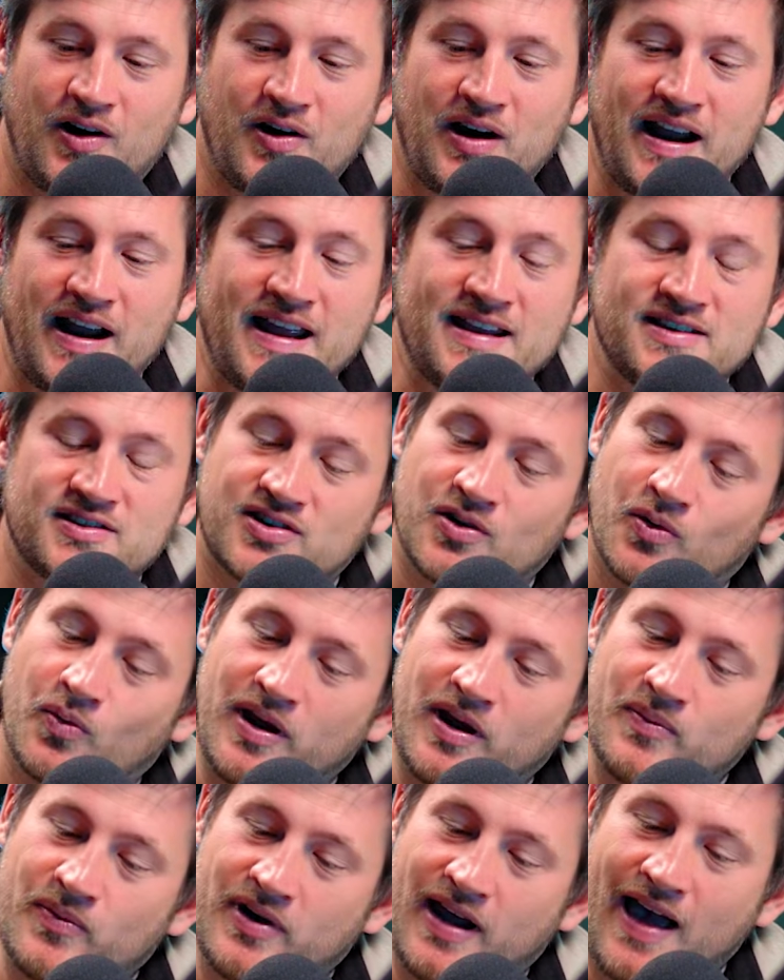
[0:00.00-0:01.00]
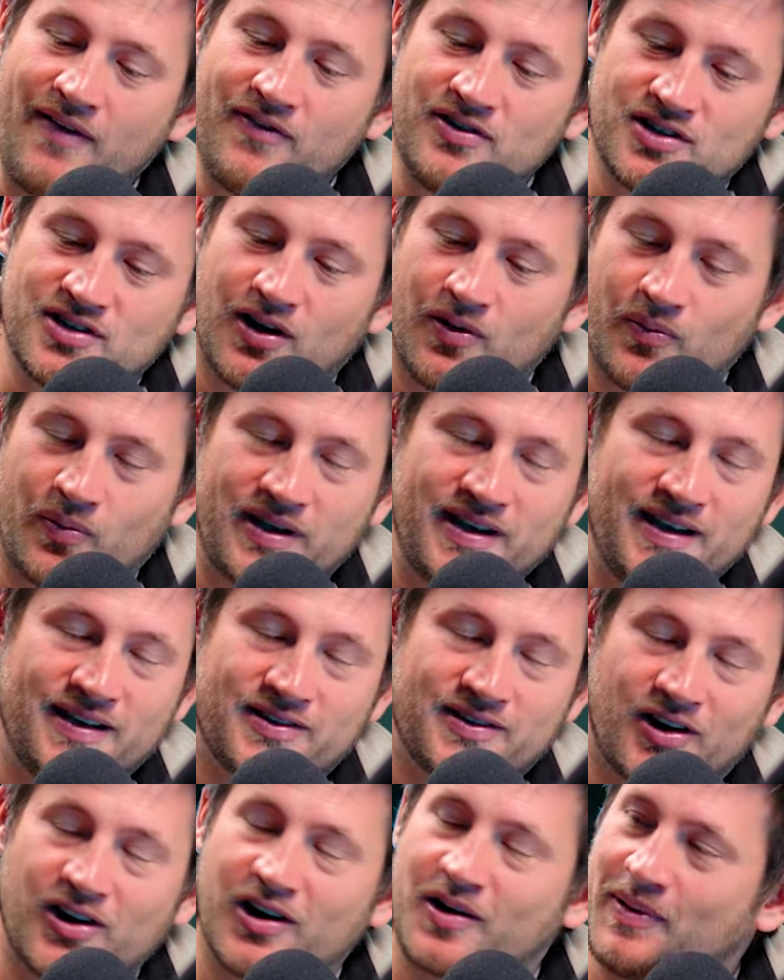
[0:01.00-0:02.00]
All right, and so we we haven't talked. We
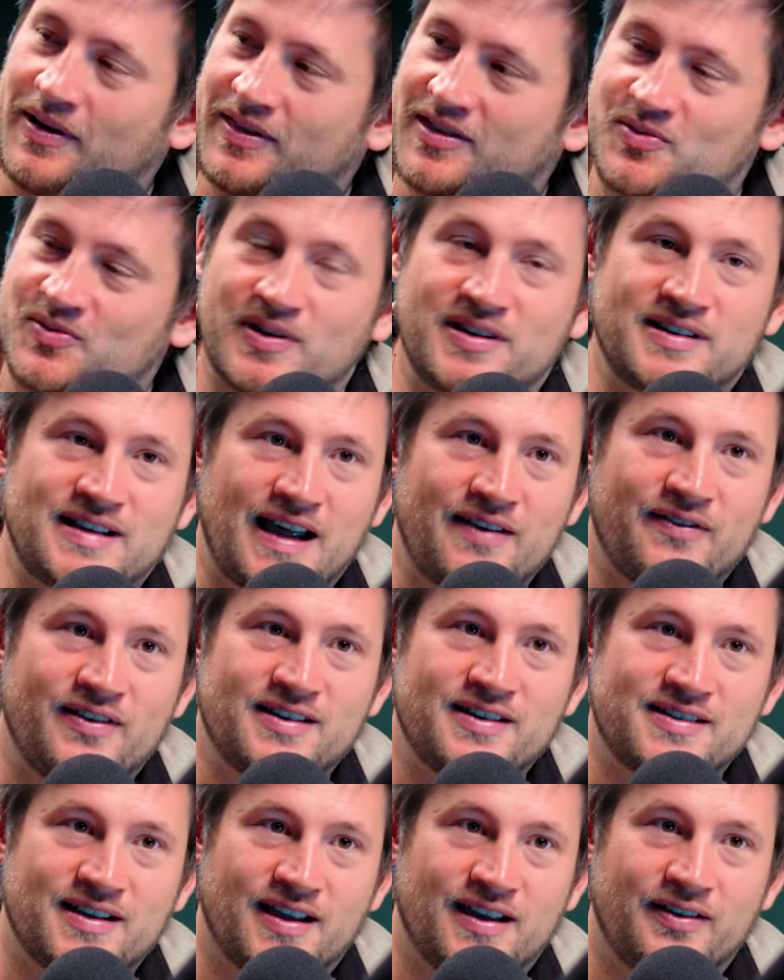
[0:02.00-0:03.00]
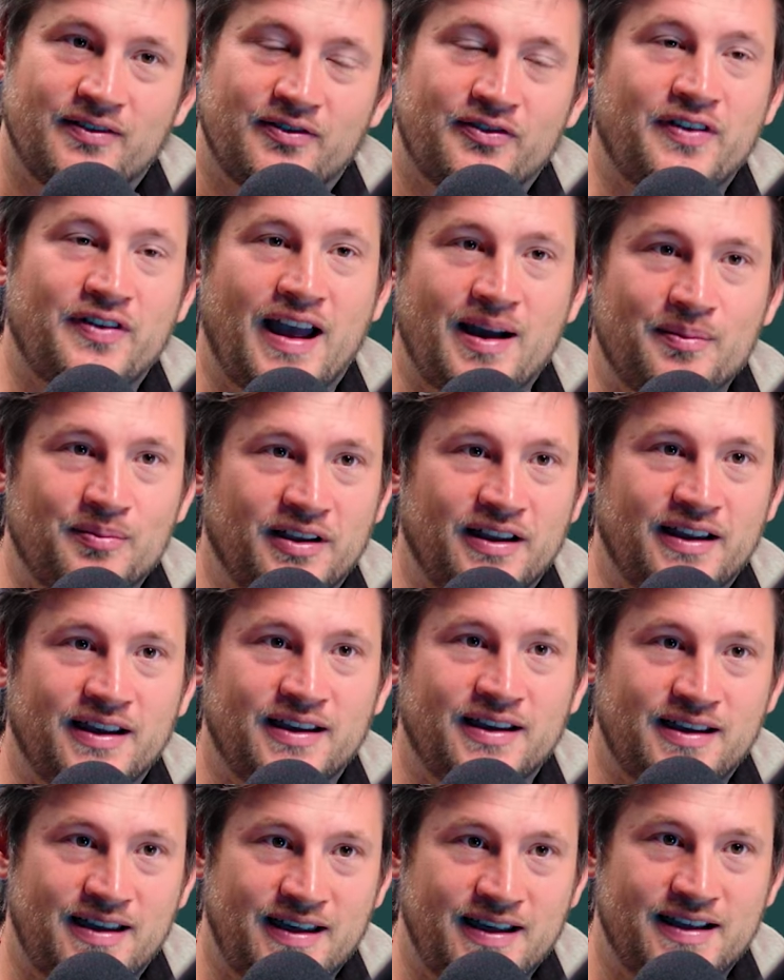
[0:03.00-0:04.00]
didn't talk about this. We didn't dive into
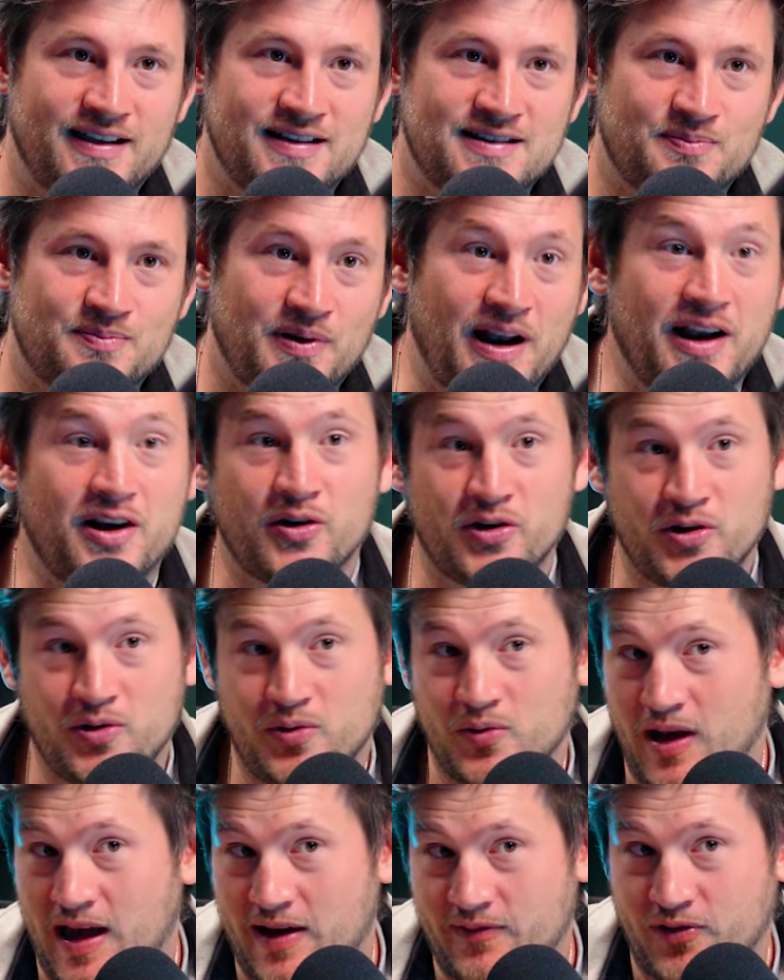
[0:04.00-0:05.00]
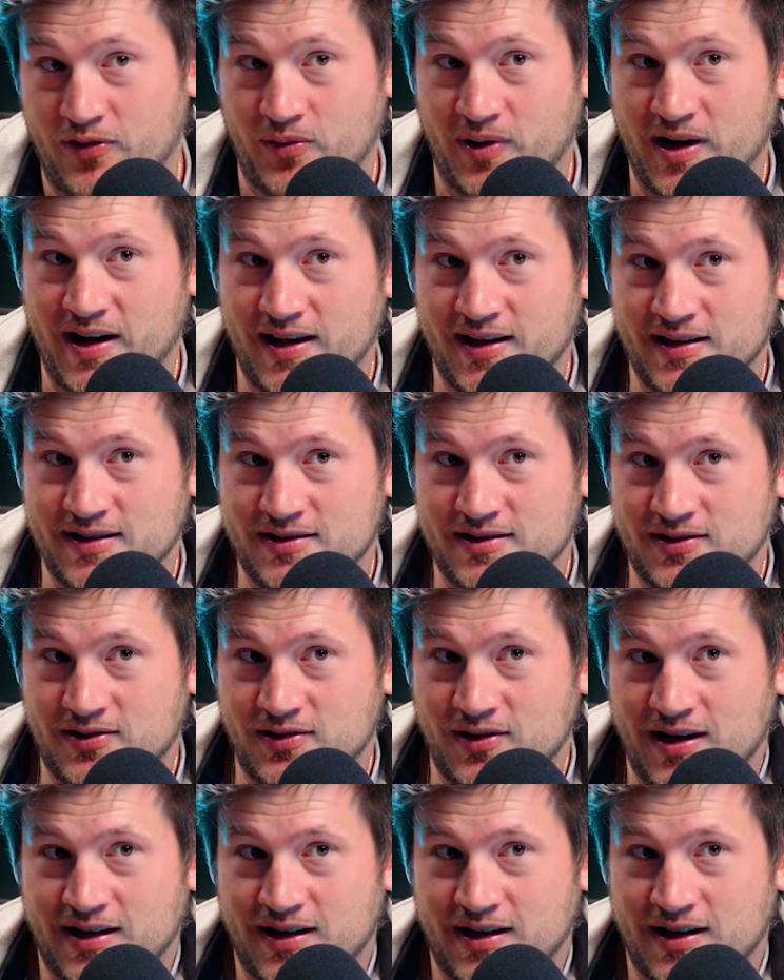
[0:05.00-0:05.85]
family, kids, but I know you have three kids.